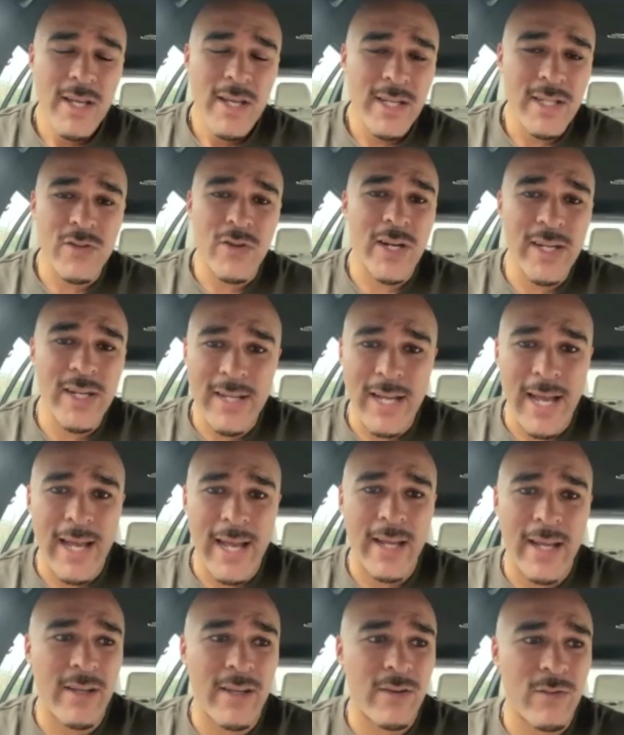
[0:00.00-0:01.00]
Israel
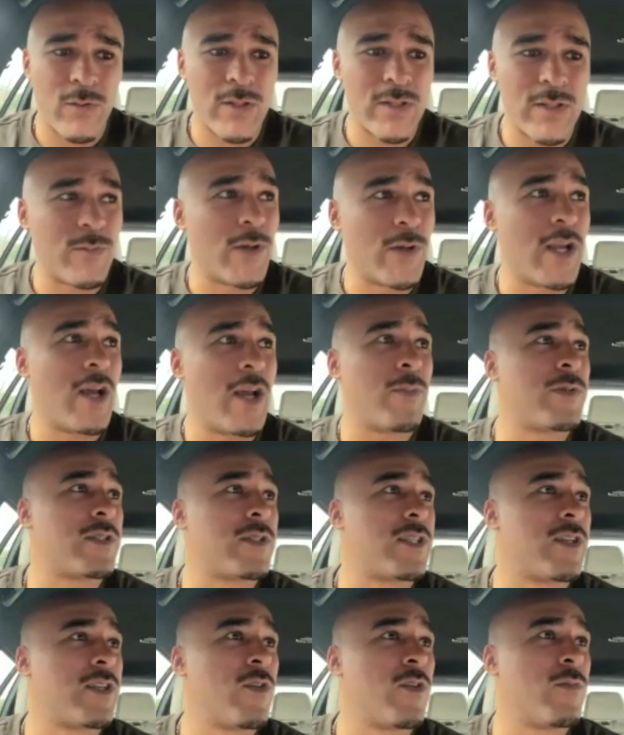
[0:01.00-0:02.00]
Dag was my
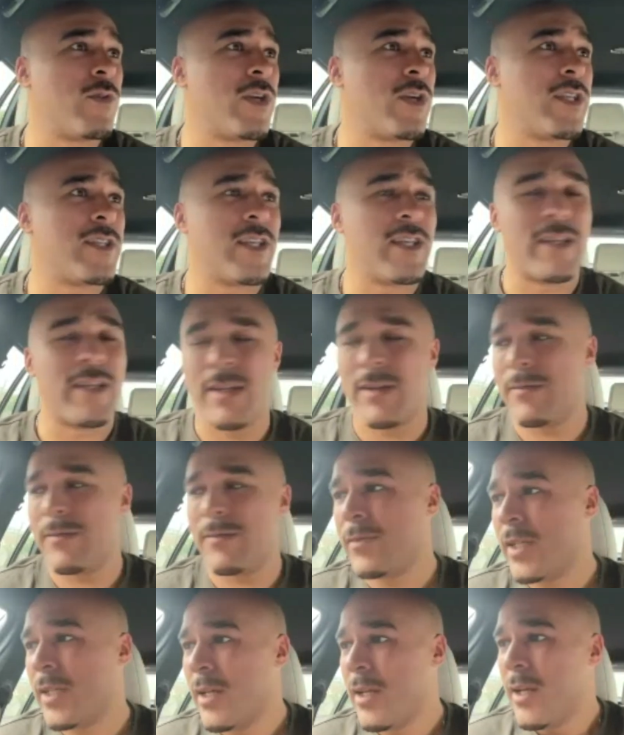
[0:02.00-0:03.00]
opposite number, I think,
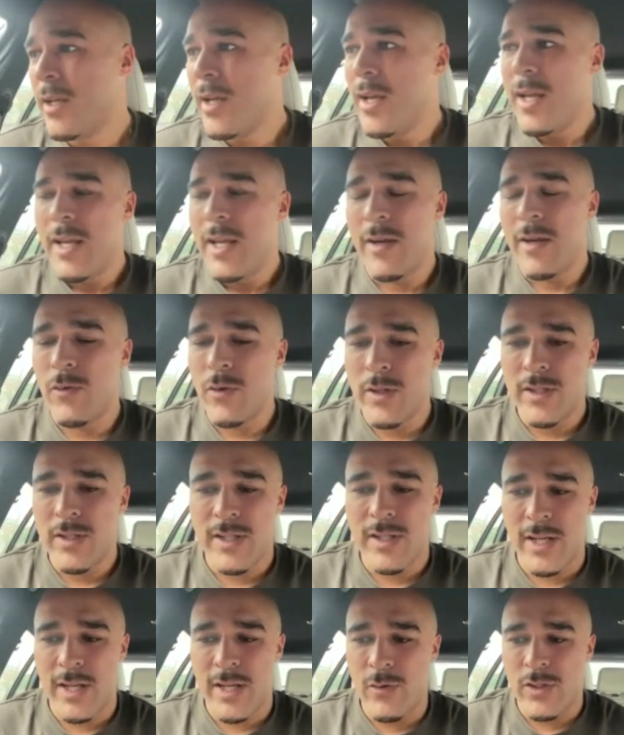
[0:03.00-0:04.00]
and it
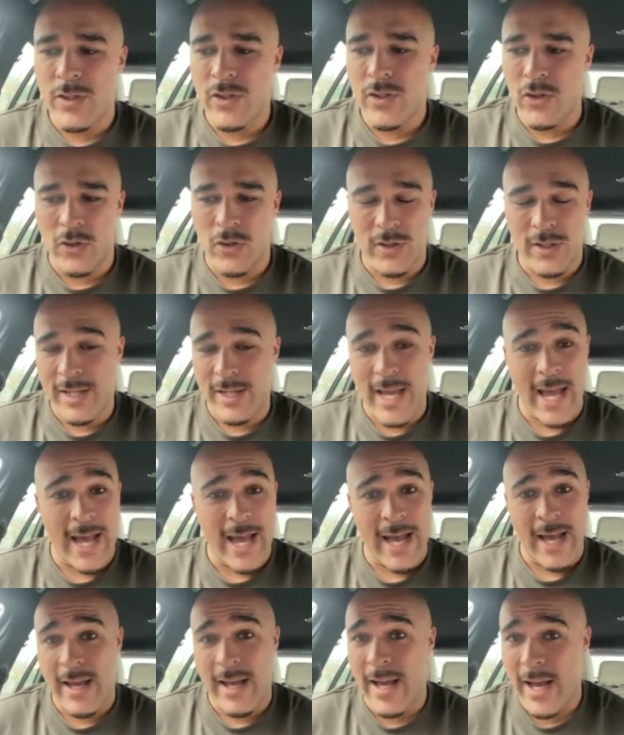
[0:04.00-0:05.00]
was just
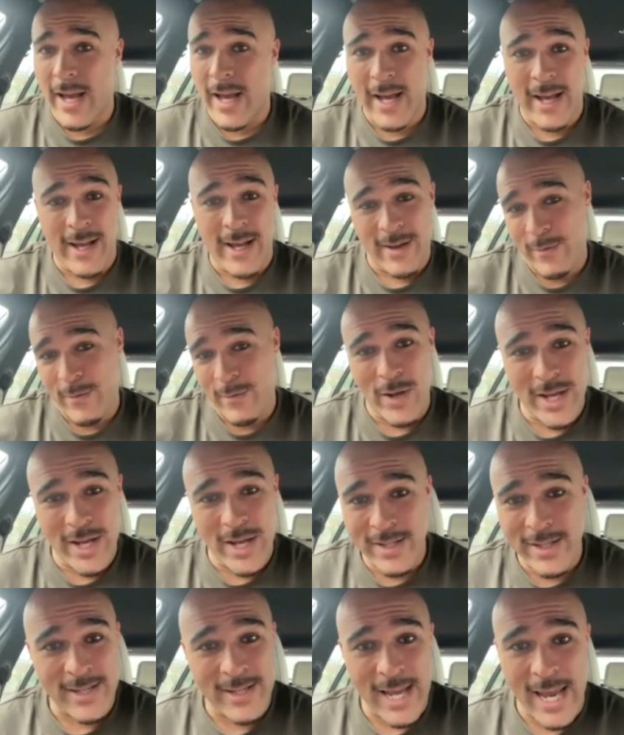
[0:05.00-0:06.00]

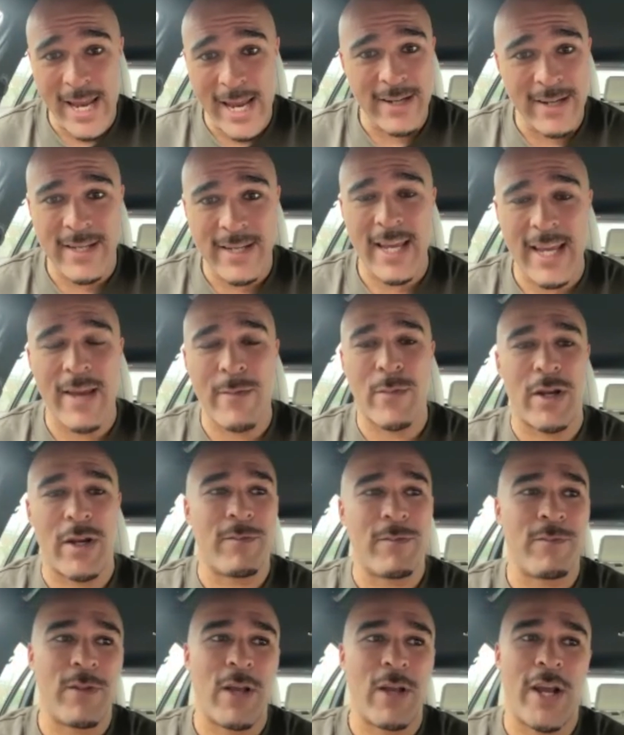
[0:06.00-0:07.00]
insane team.
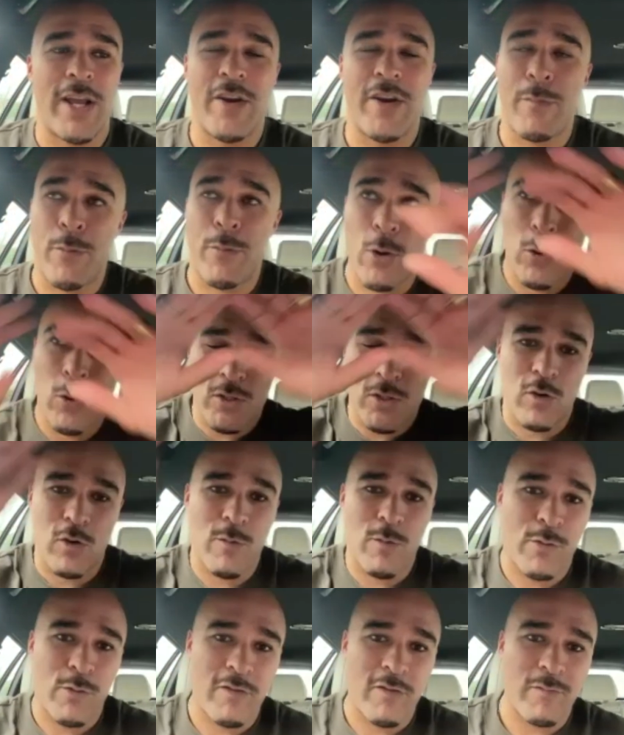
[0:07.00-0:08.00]
And I had a
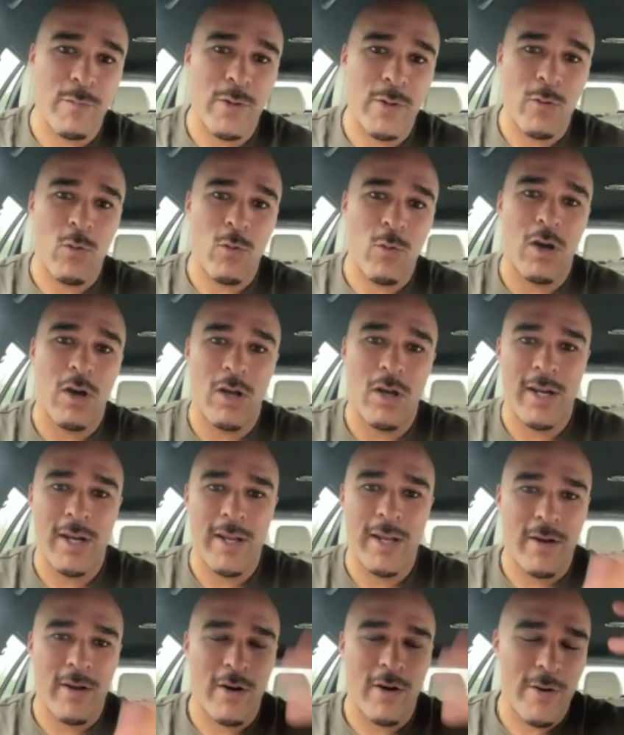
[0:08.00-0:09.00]
poster above my wall,
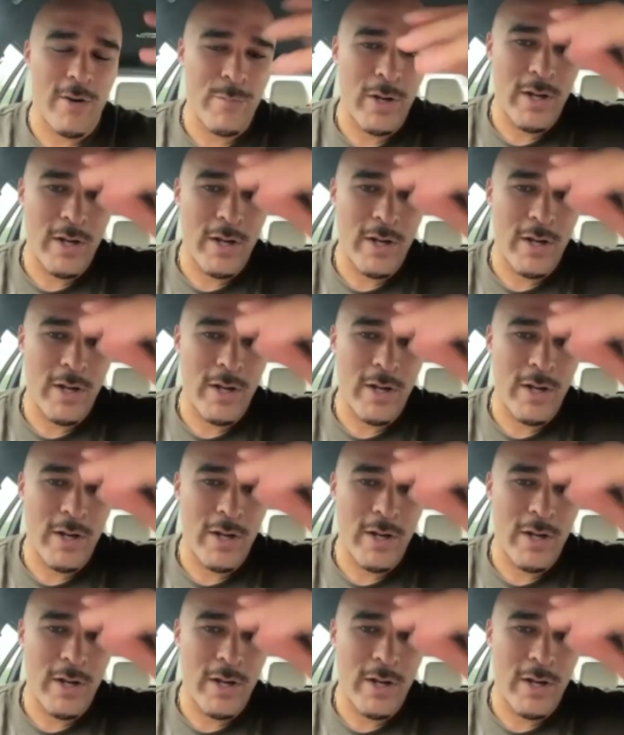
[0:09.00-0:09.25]
I